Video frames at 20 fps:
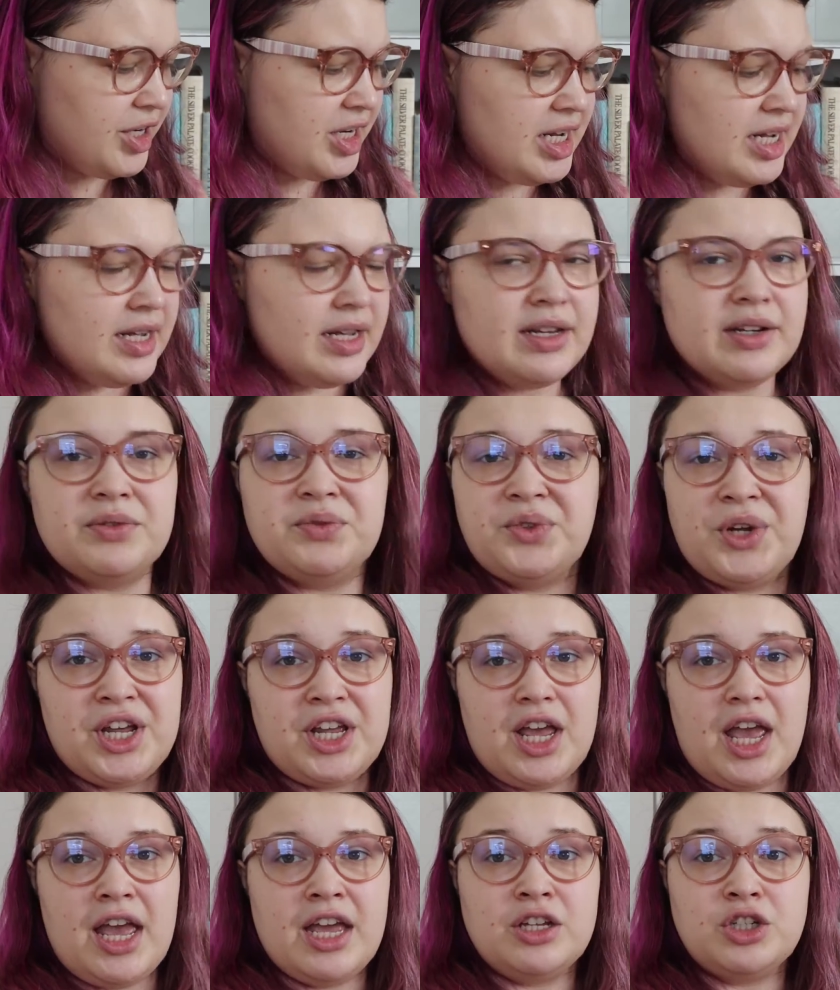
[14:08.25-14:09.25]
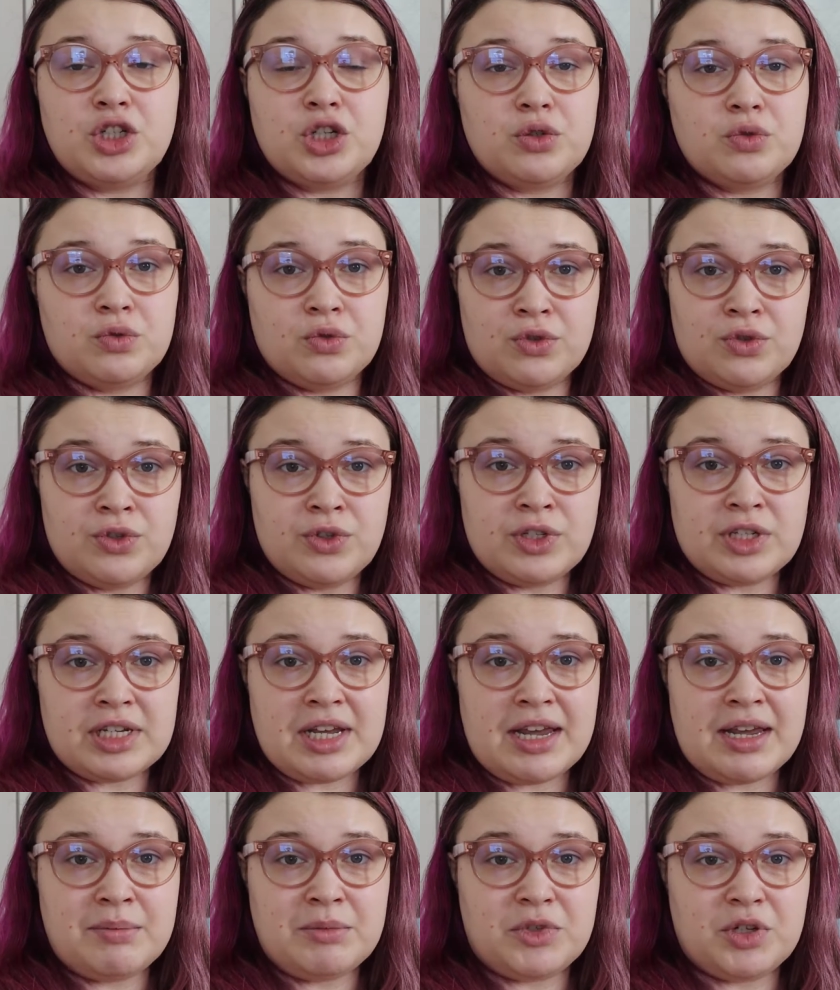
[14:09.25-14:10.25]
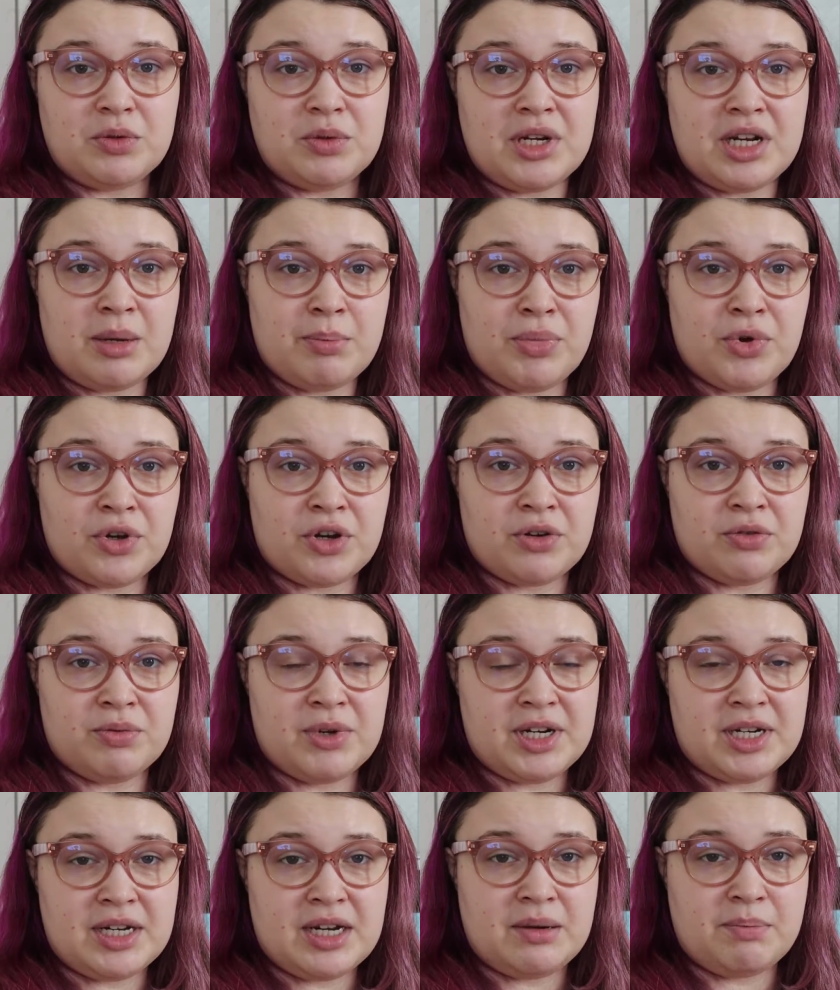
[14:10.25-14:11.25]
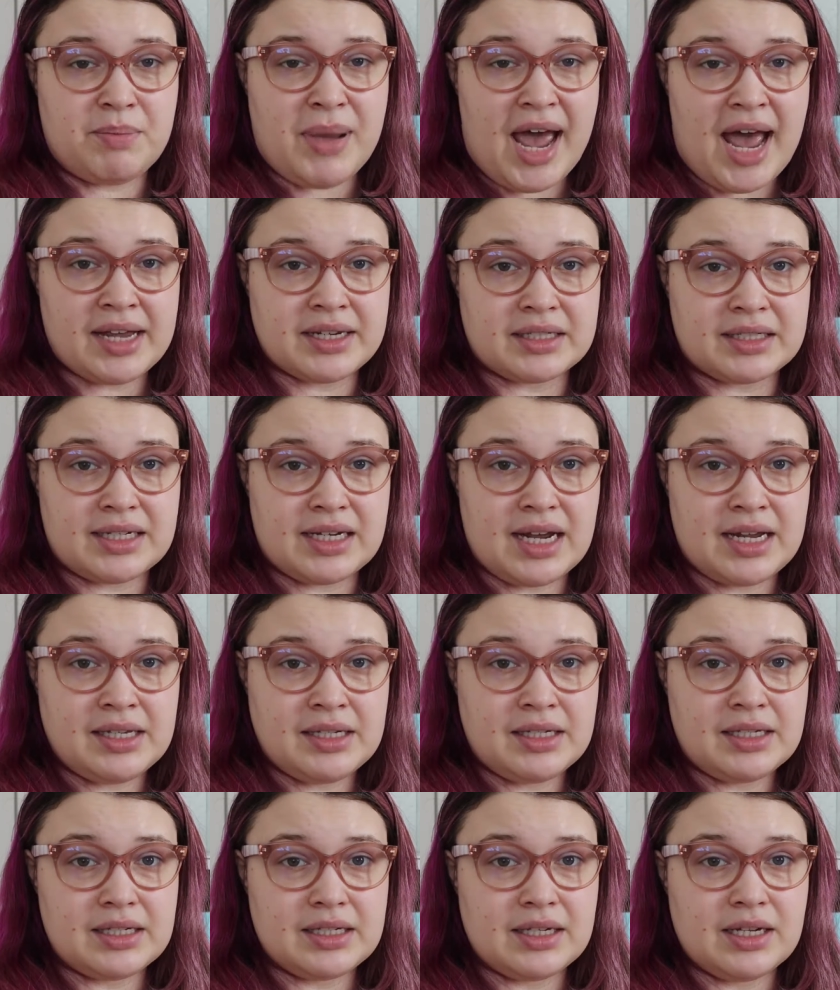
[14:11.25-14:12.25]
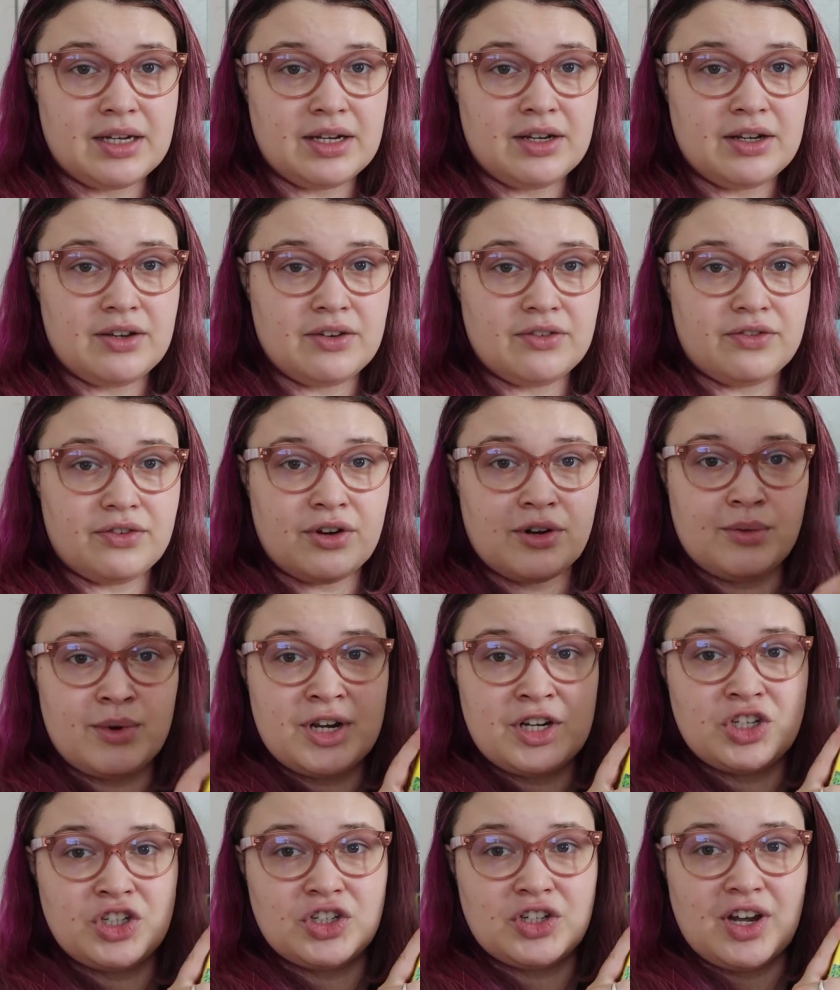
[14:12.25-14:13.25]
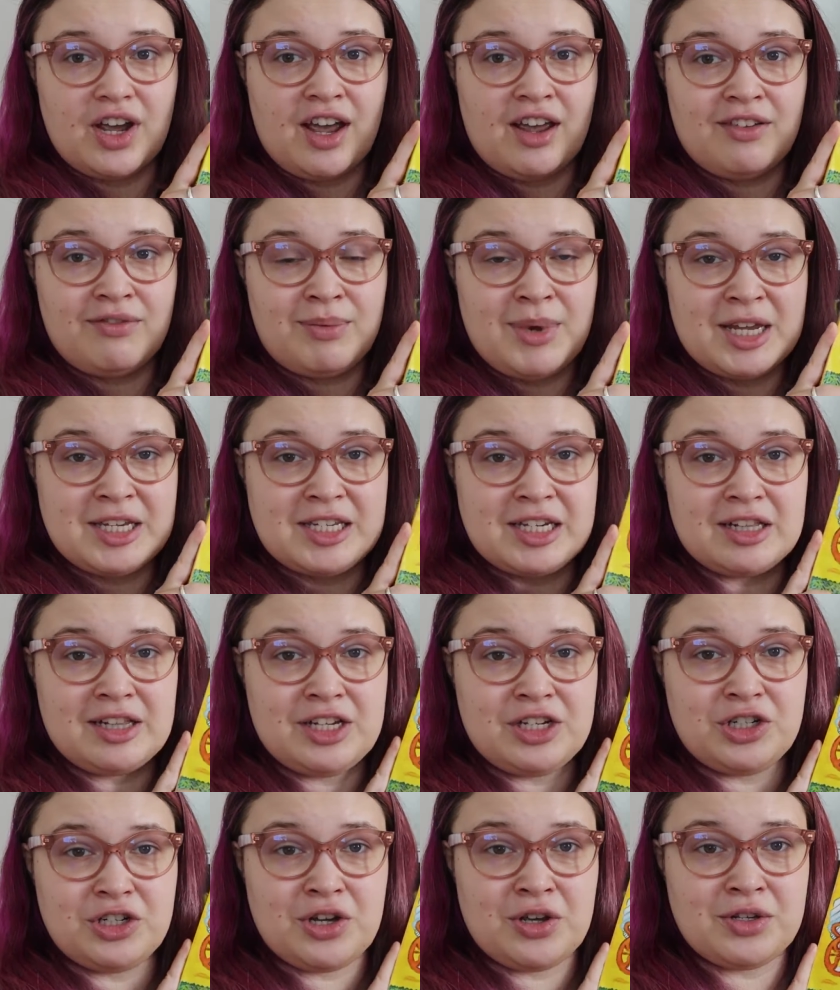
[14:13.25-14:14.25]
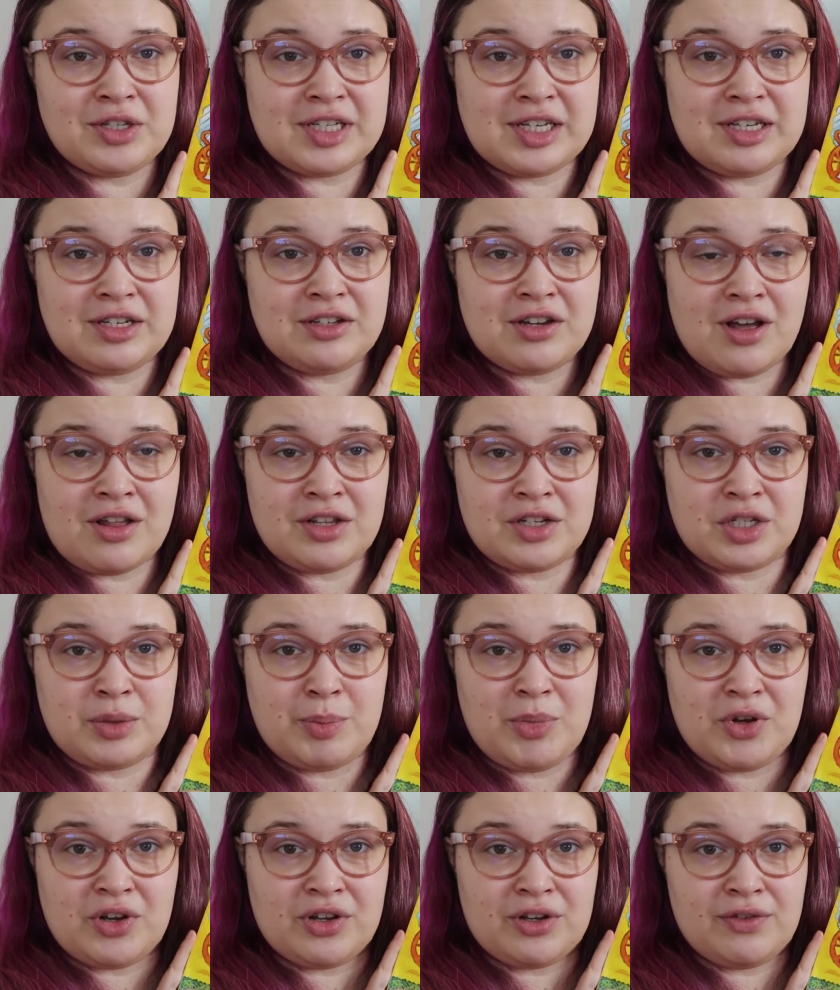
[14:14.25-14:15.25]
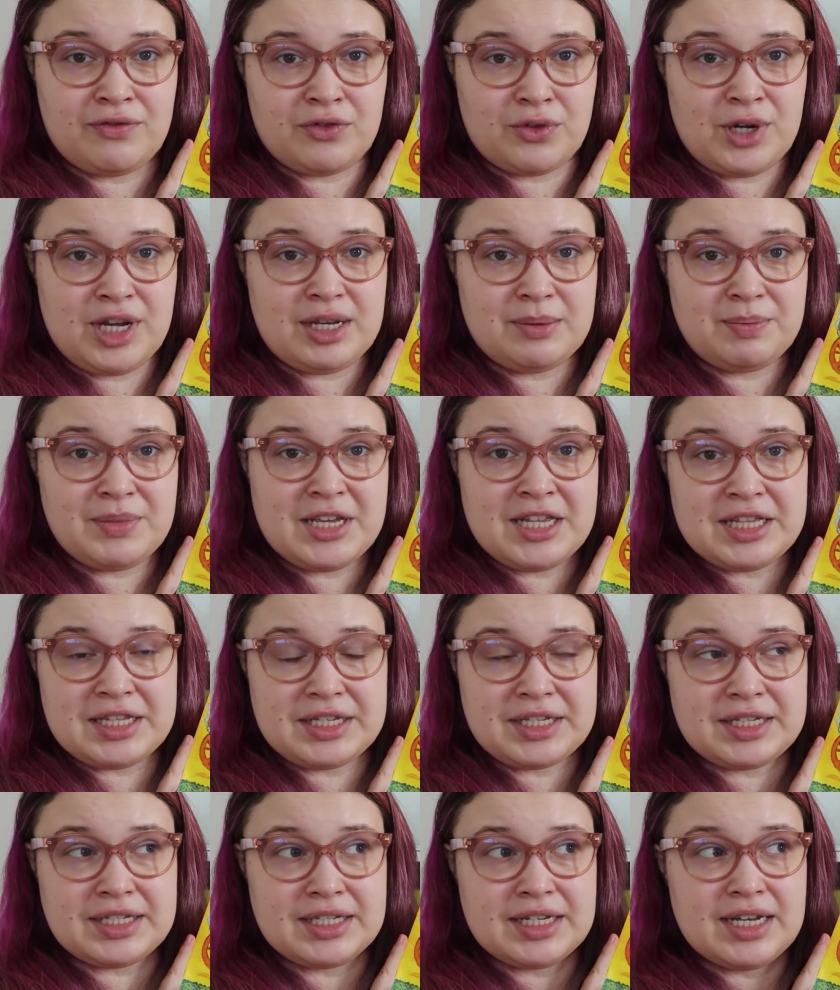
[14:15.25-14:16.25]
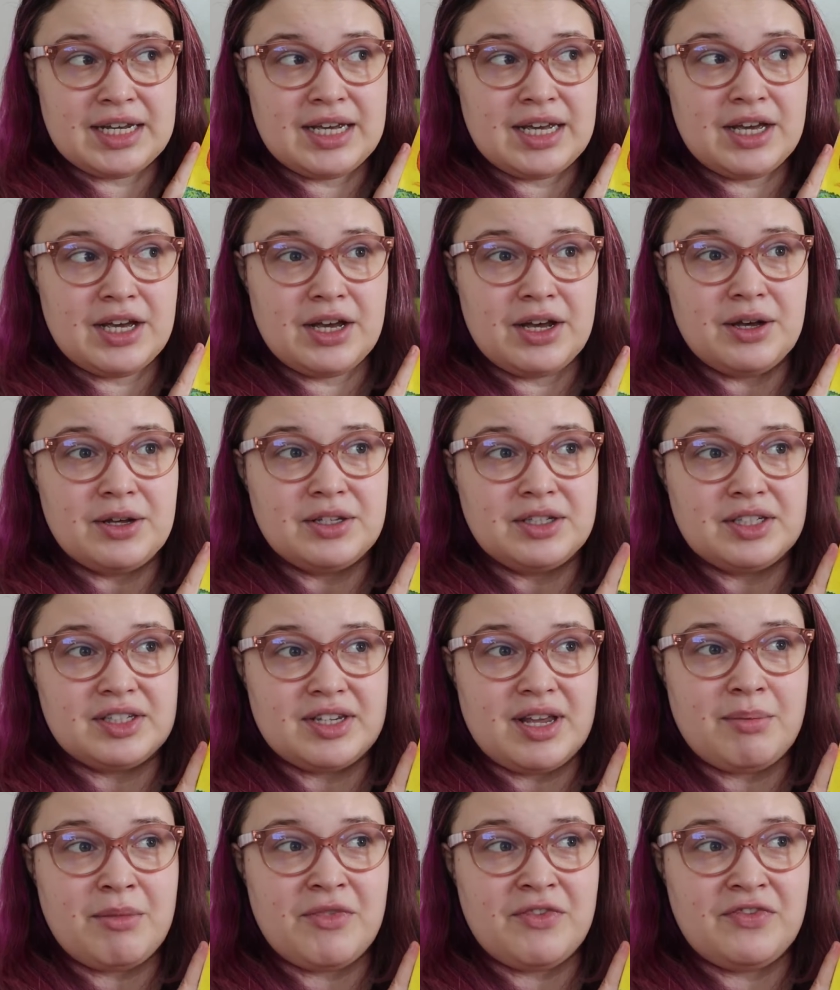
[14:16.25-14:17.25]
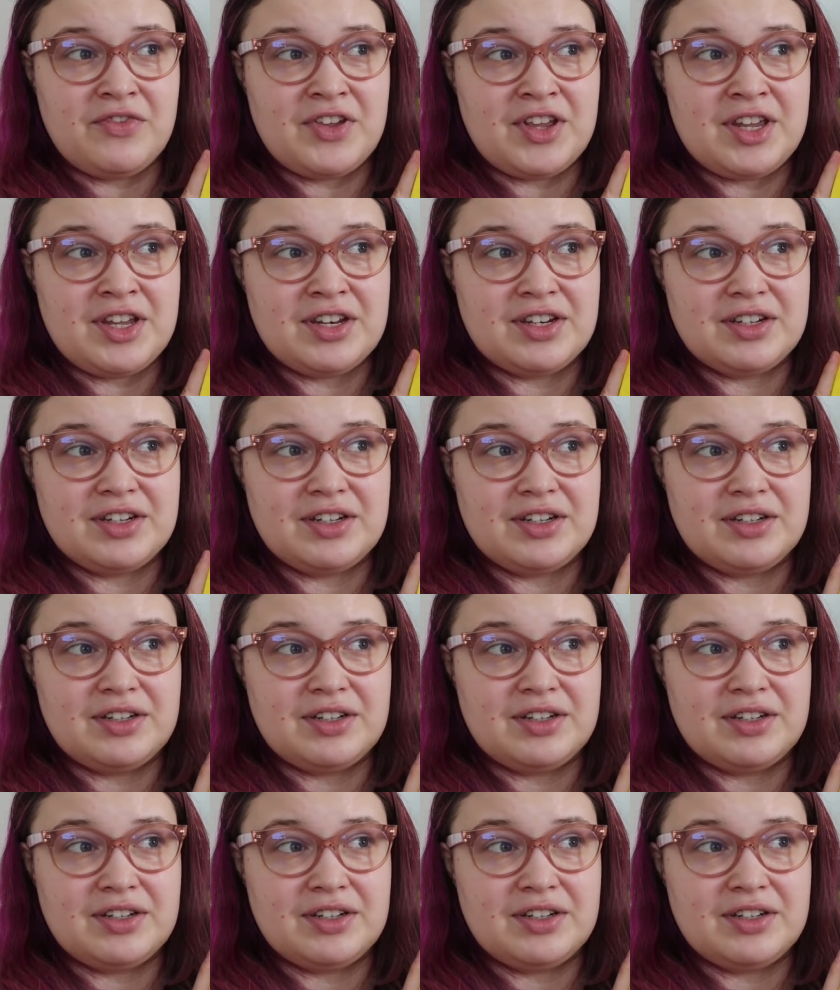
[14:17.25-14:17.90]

an E in Ancient Runes, I'm to read a book written in past tense, for which I've basically chosen Dolly's Book of Greek Myths. Some of it,